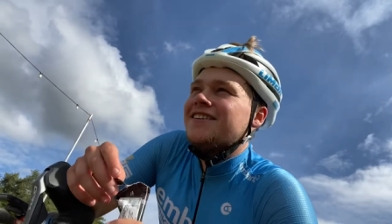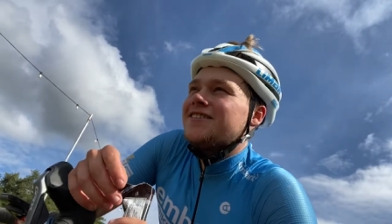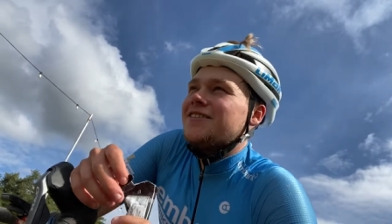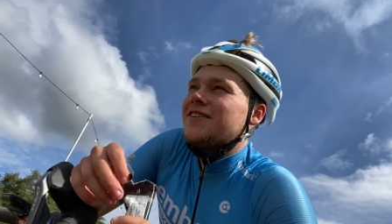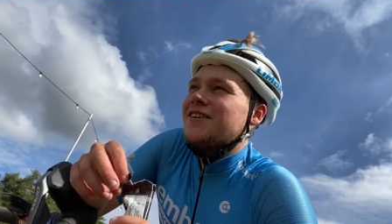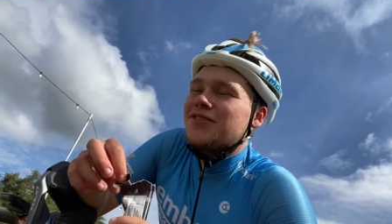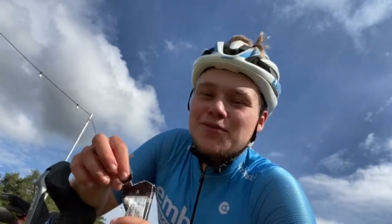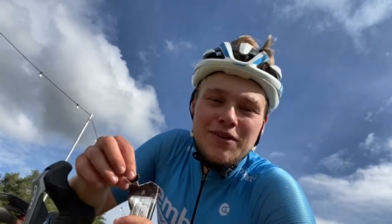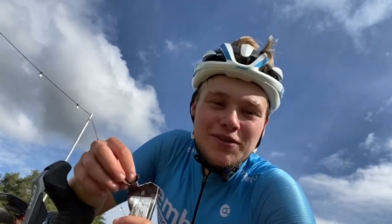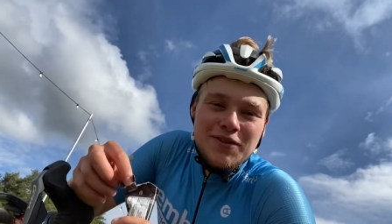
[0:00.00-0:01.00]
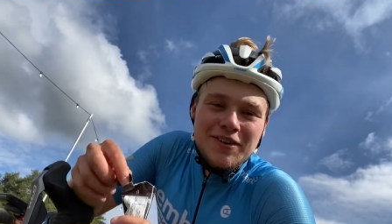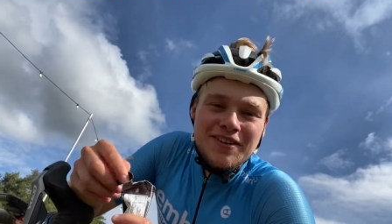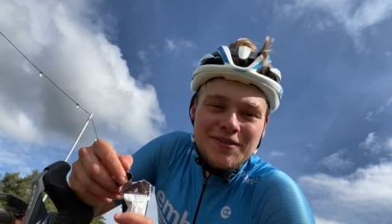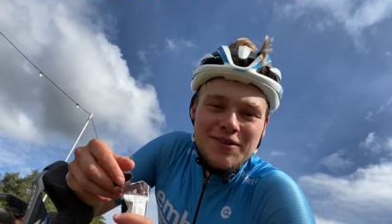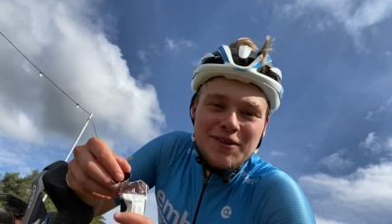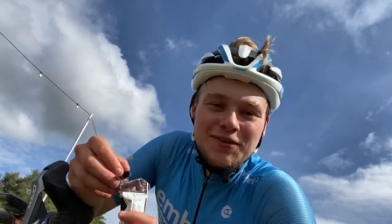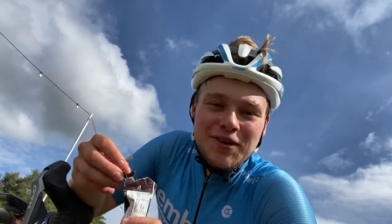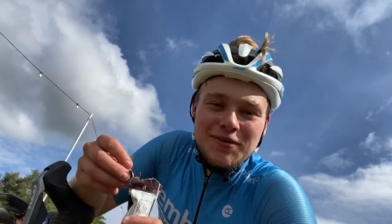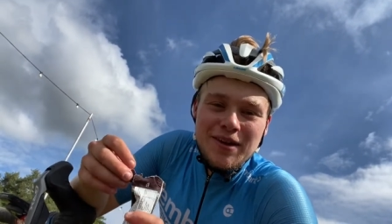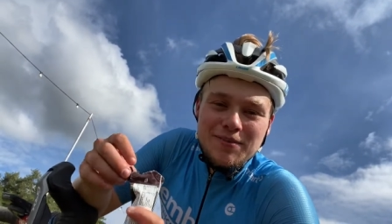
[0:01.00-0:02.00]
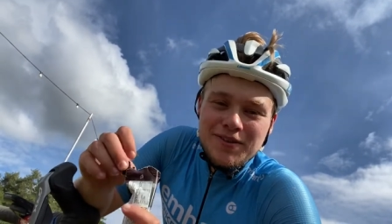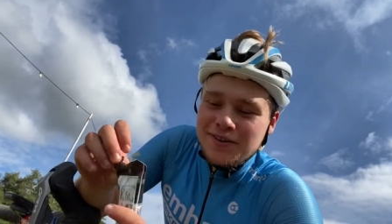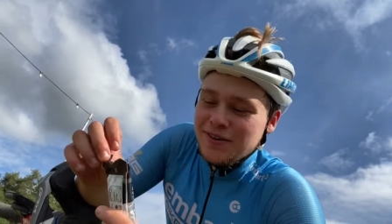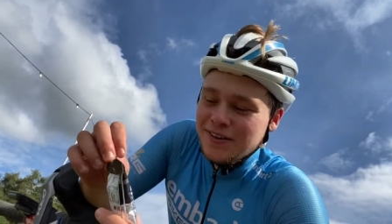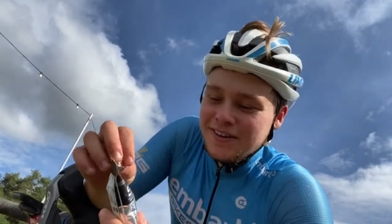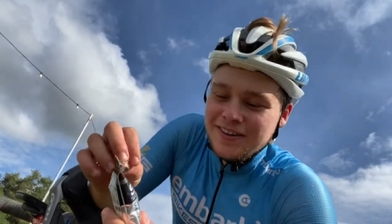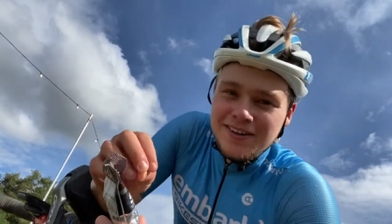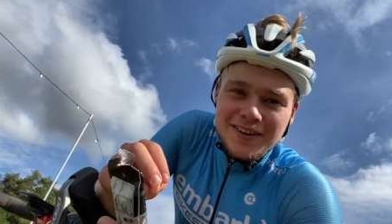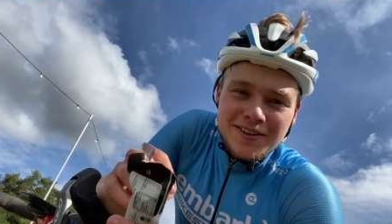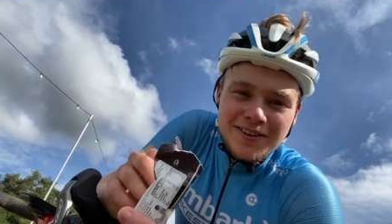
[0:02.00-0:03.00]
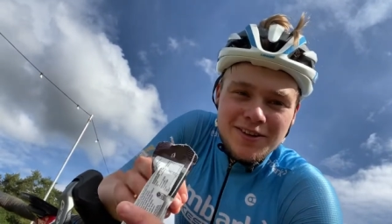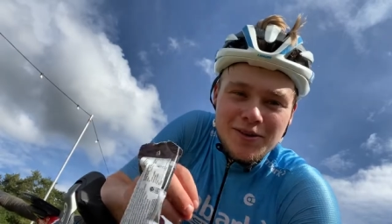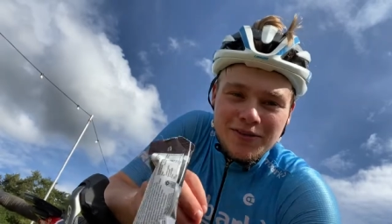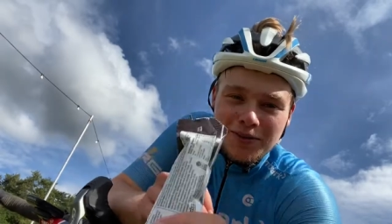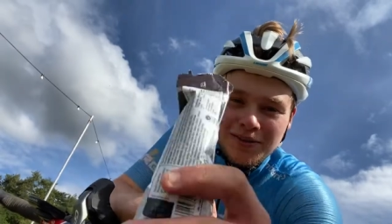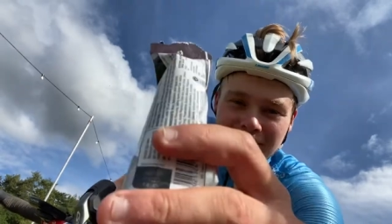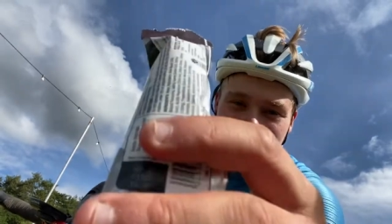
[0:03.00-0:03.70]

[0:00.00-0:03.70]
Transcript: So yeah, it should be good fun. We've got five laps, so I'll see you afterwards.